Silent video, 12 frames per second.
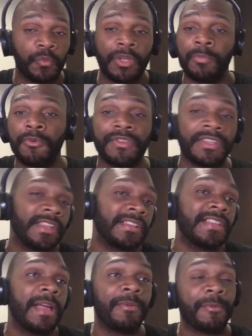we can move to the
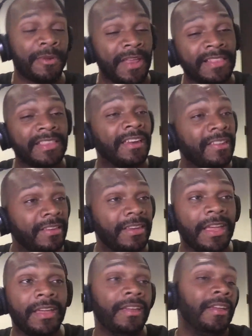next topic, but at the end of the
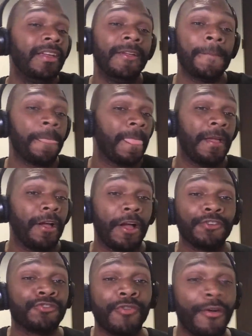day,
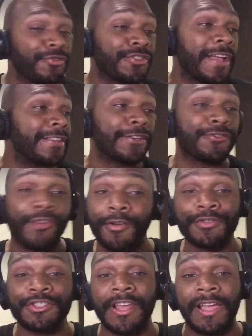a drone shot's a
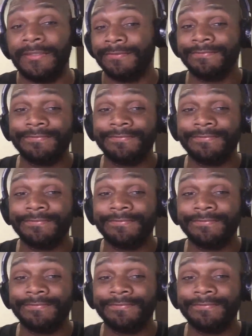drone shot.